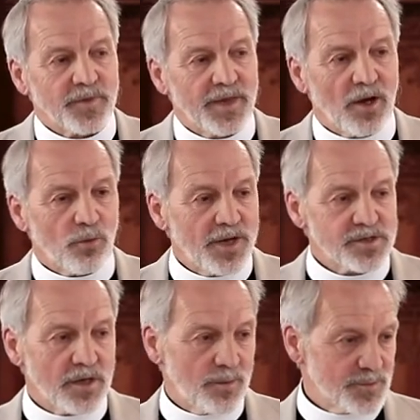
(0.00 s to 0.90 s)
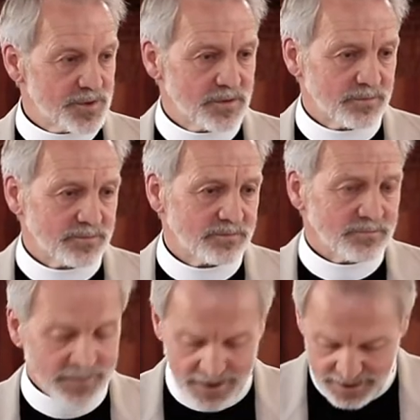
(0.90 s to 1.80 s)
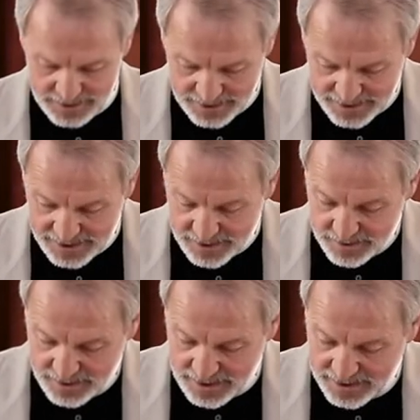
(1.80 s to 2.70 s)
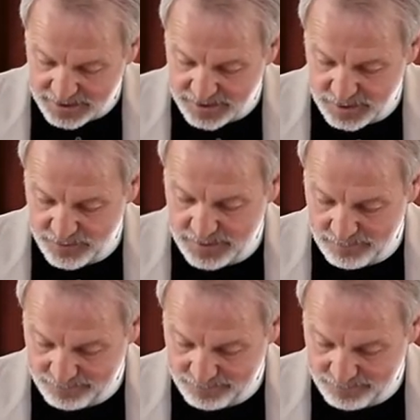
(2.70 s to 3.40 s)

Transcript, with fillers: that grace comes, and I can give it.